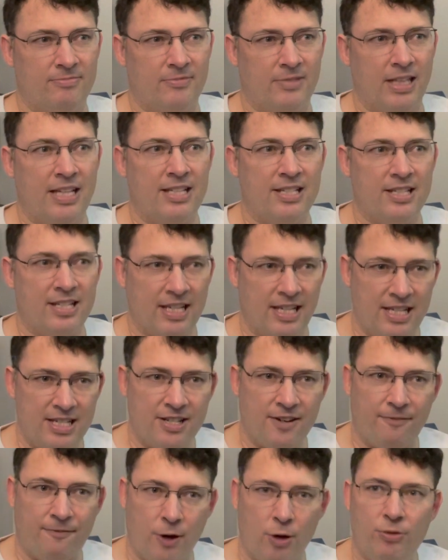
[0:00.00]

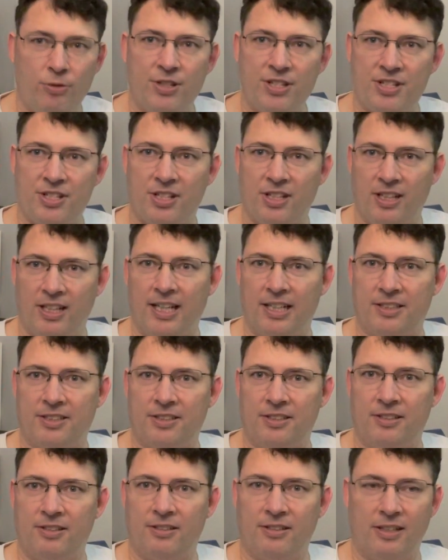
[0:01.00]
a focus
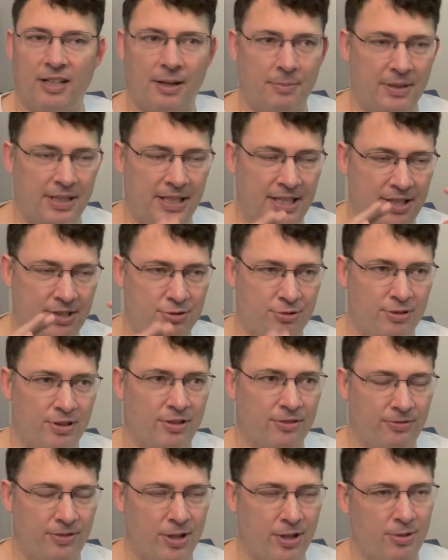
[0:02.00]
collector. I mean, he's
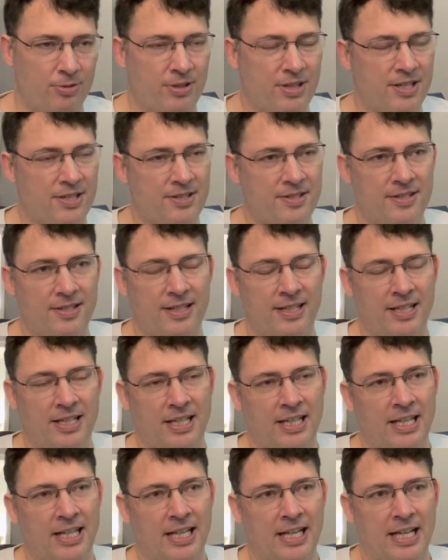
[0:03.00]
real focused.
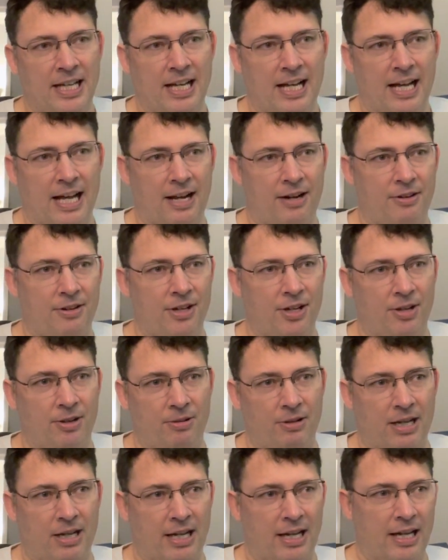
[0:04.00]
I don't
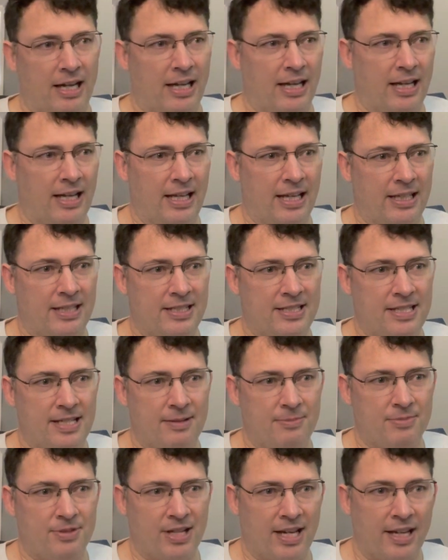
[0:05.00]
know. It
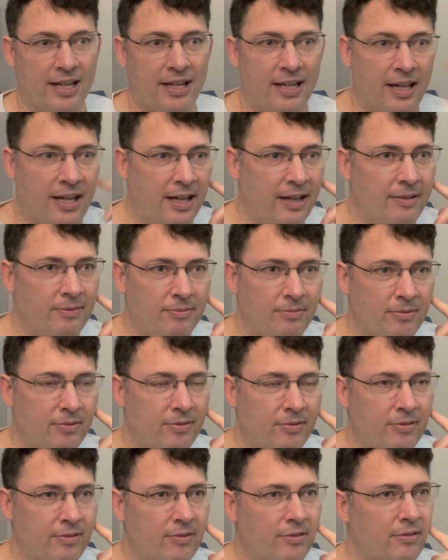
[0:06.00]
seems like
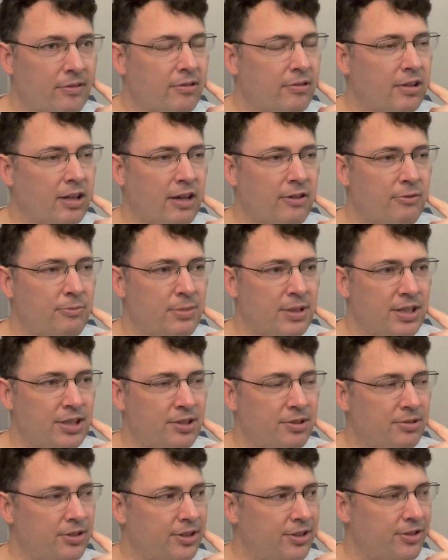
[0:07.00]
I've been
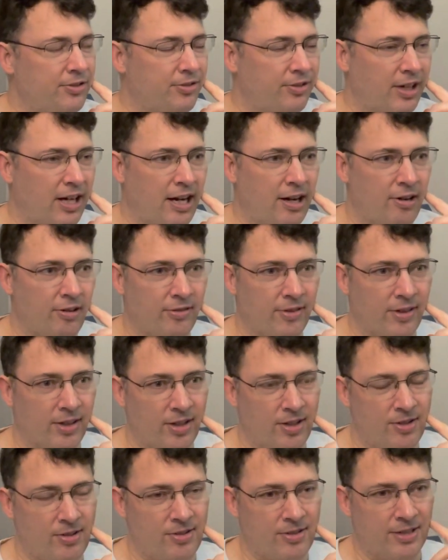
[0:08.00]
doing this for however
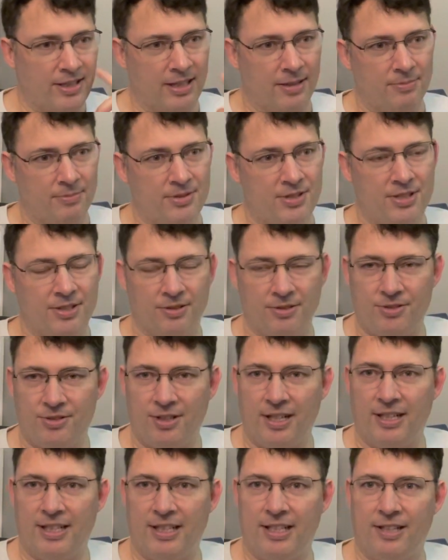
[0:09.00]
long and I'm still
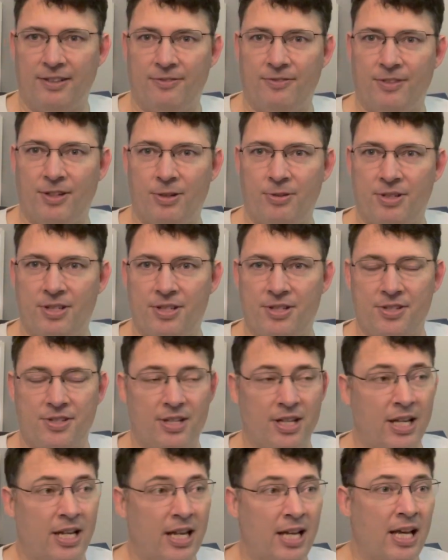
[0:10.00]
trying to get focused.
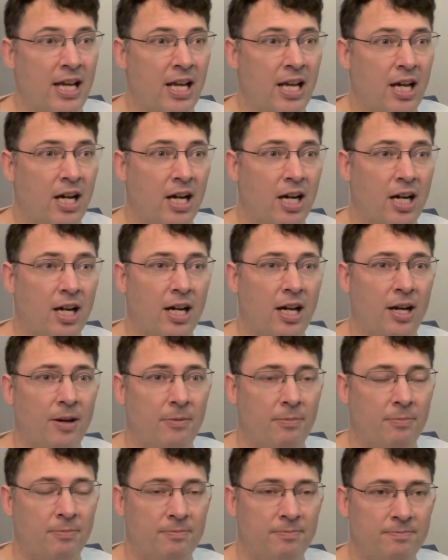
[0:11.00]

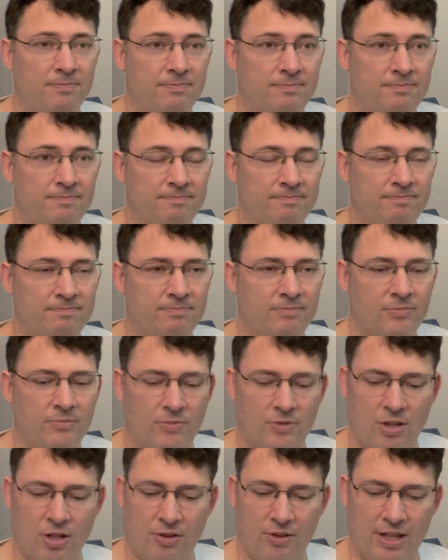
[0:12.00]
Oh,
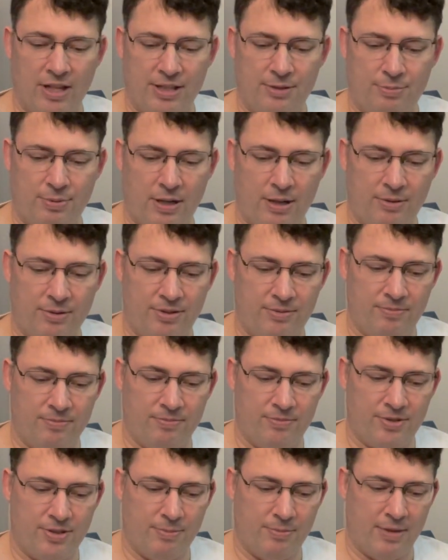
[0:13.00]
that's probably
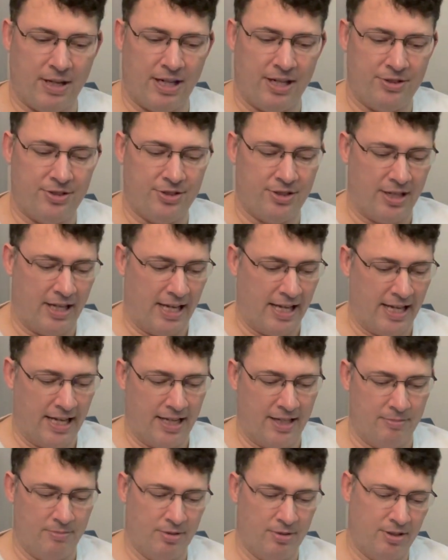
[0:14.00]
somebody I should have
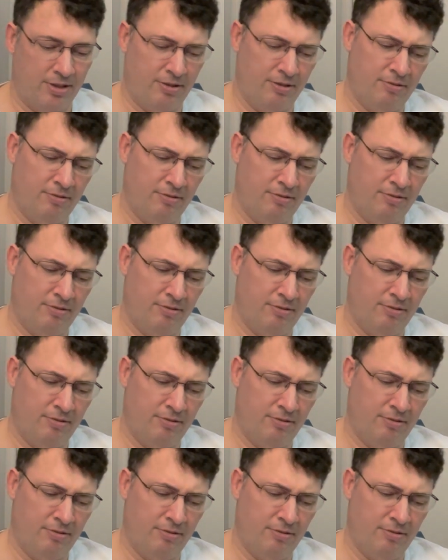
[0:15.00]
added, but